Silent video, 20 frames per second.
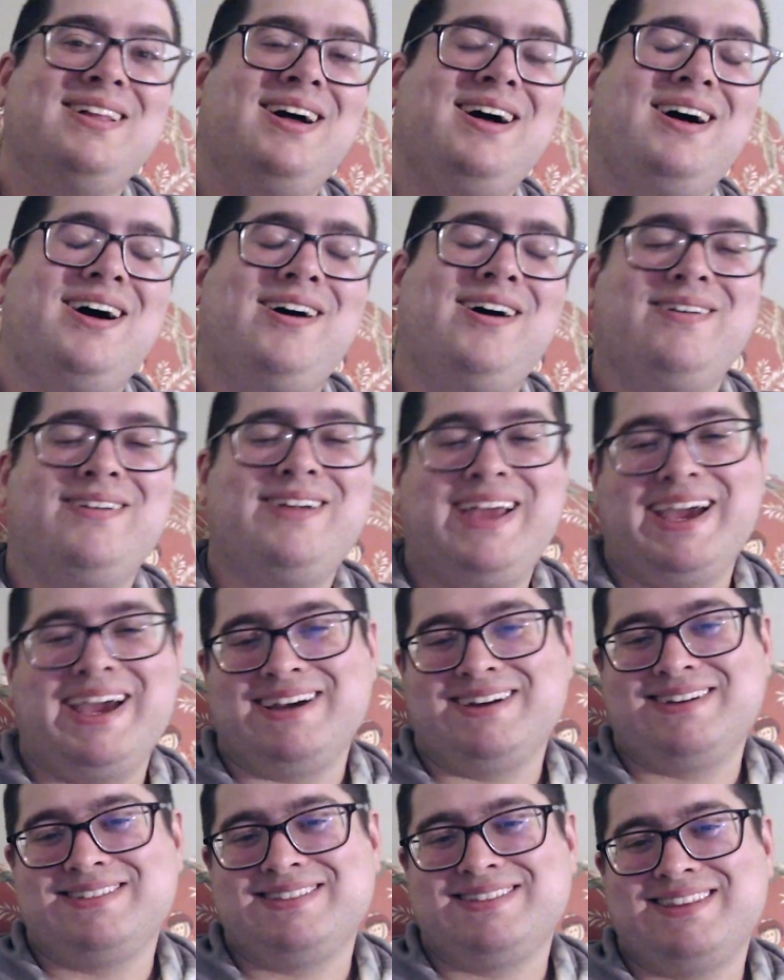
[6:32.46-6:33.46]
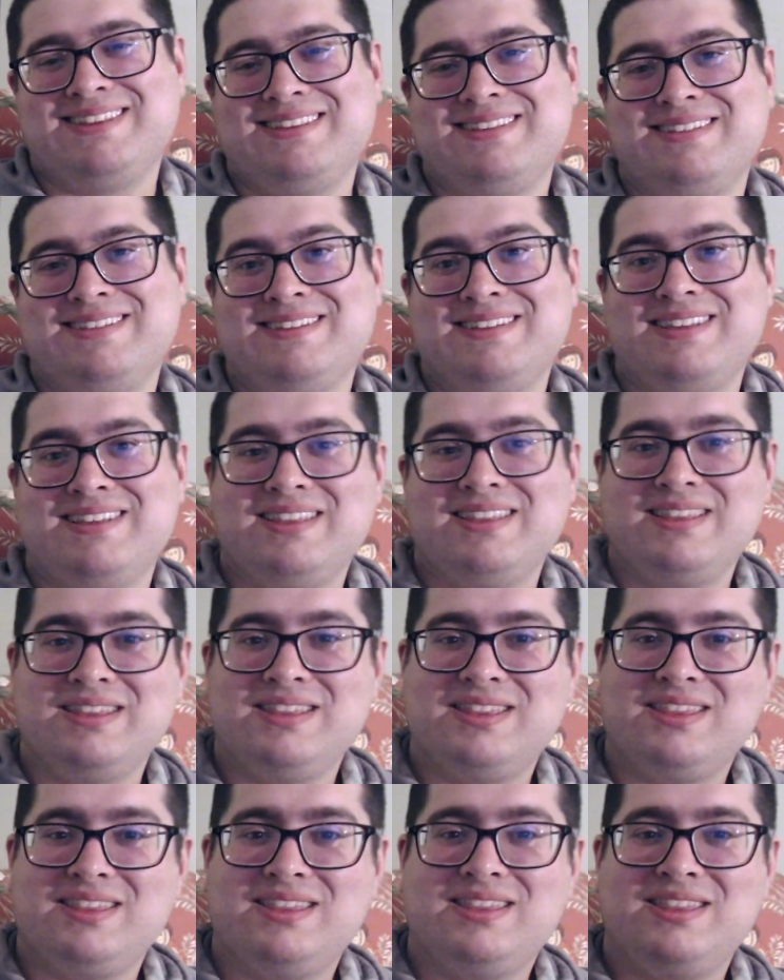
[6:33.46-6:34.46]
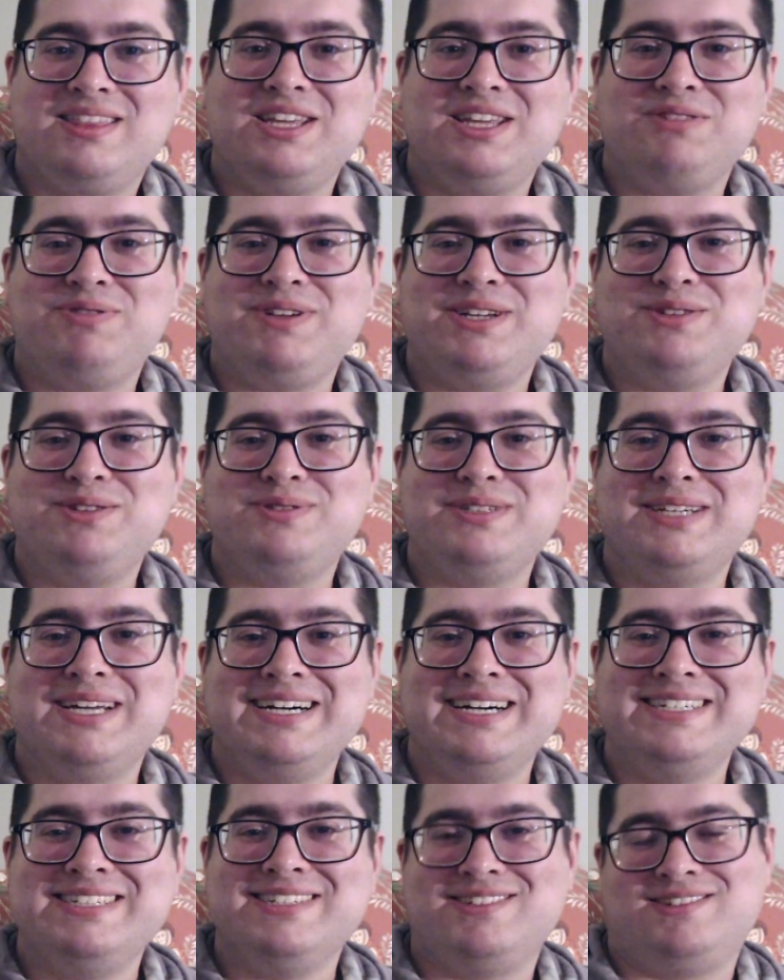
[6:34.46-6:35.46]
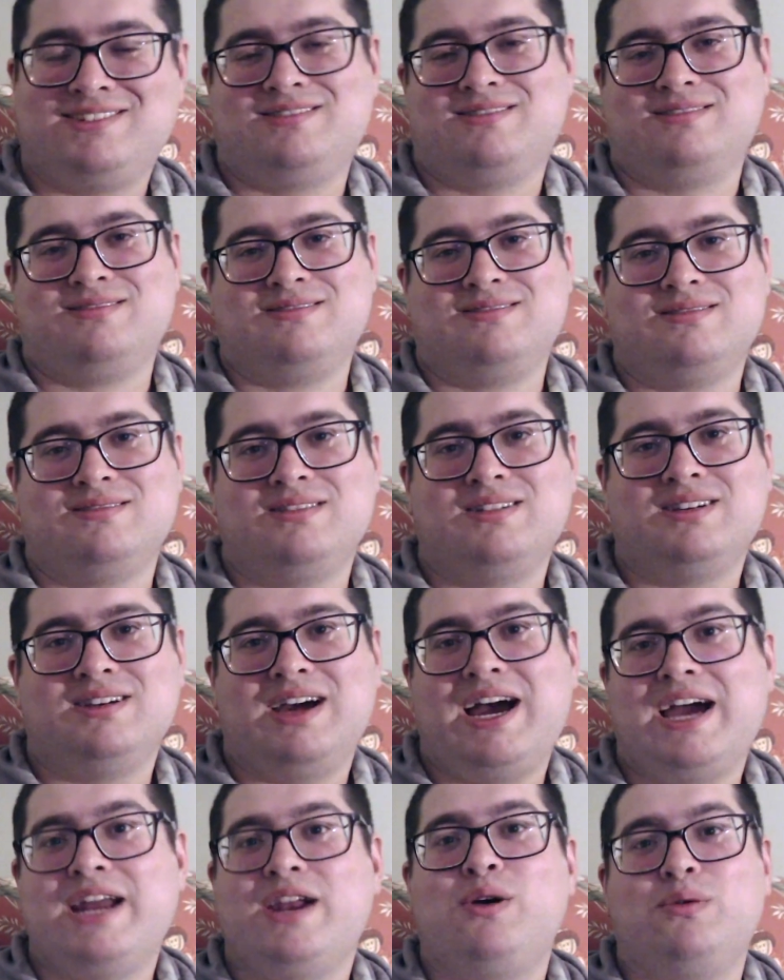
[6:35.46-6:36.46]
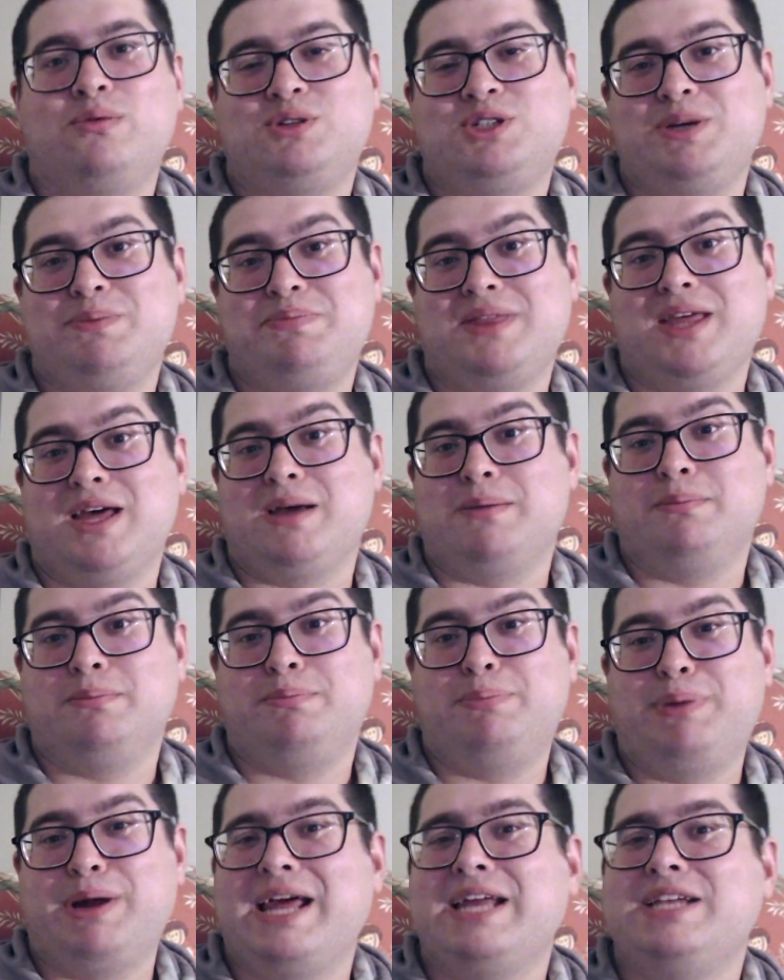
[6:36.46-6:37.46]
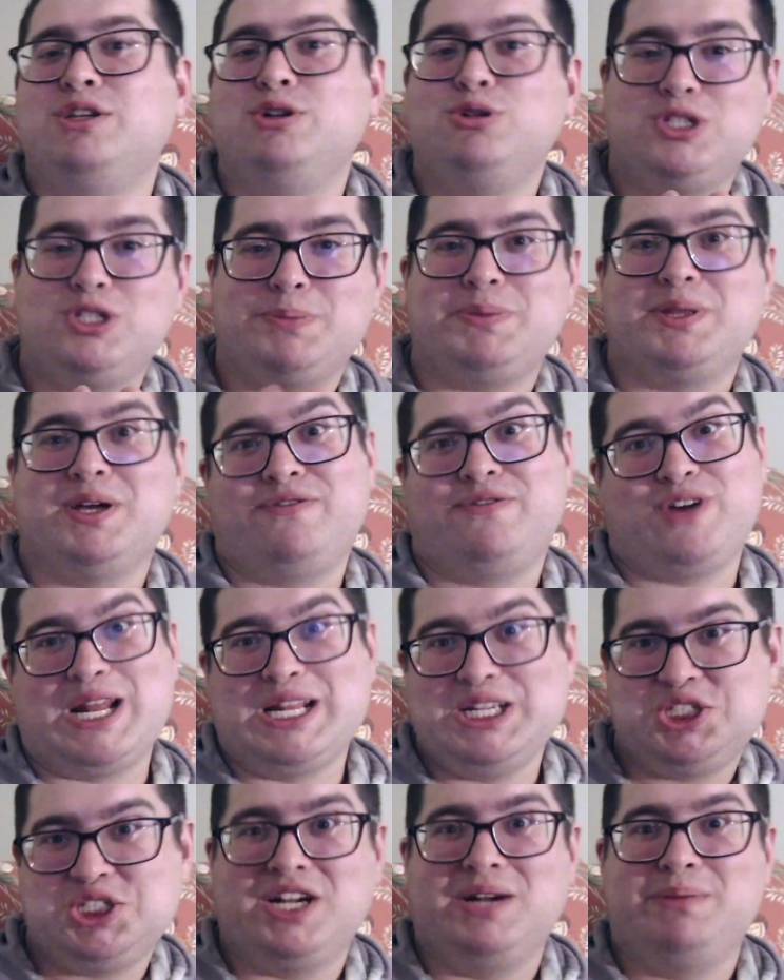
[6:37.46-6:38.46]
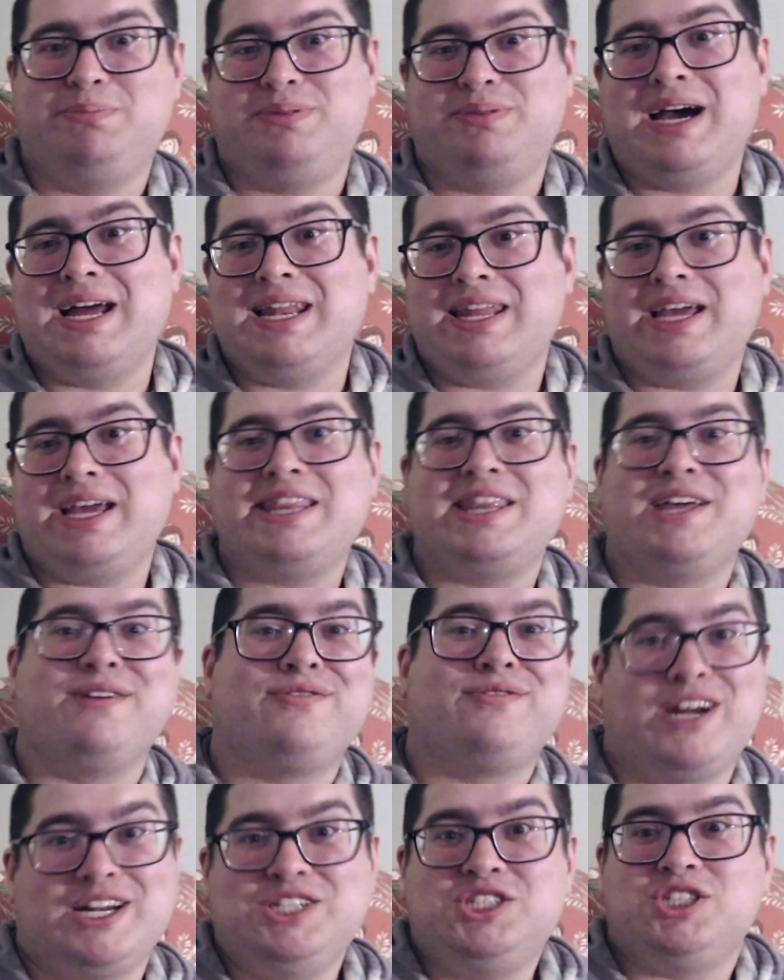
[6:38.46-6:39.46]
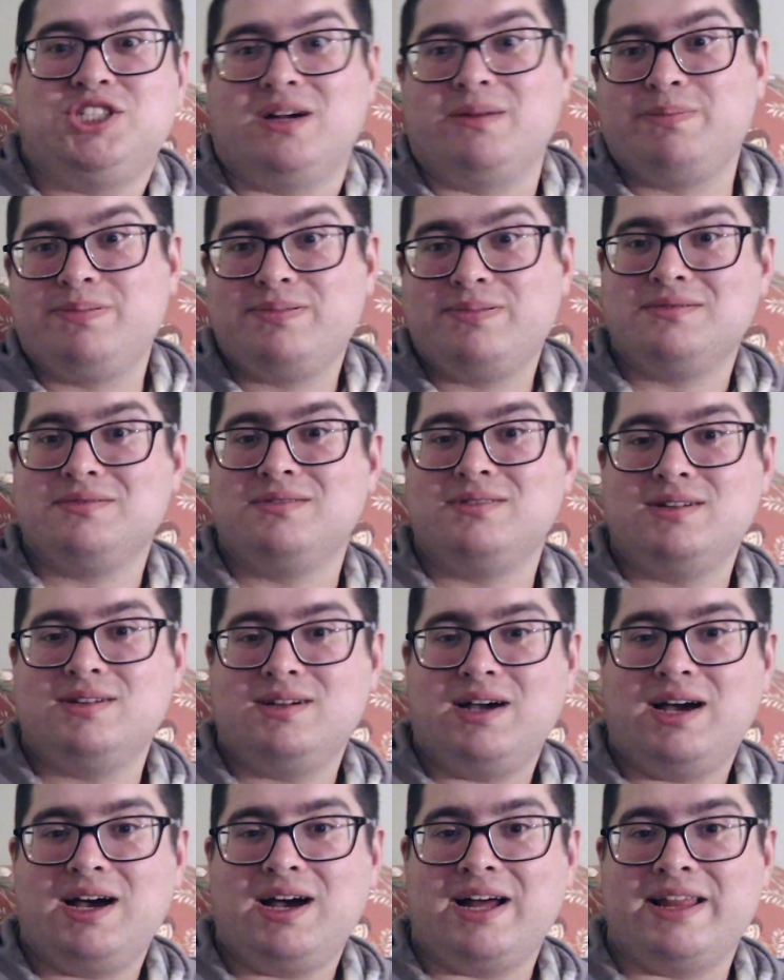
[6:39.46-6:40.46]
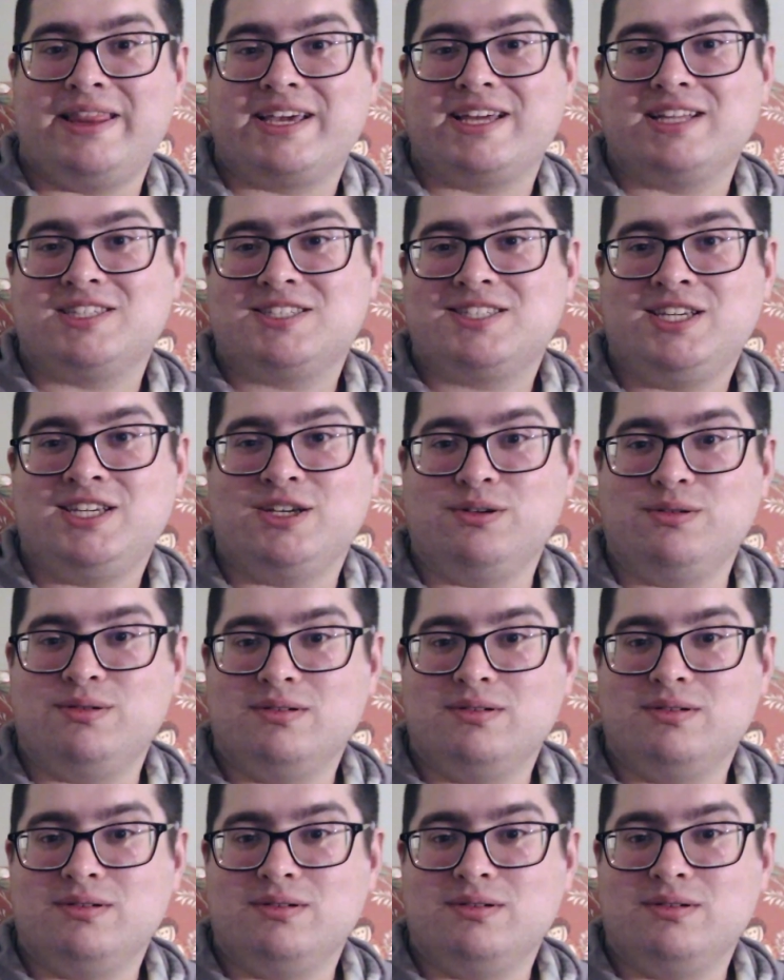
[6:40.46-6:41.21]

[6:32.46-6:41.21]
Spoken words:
Okay. They reunited. I don't ship them, but I do ship their friendship. I like their friendship. I think it's cute.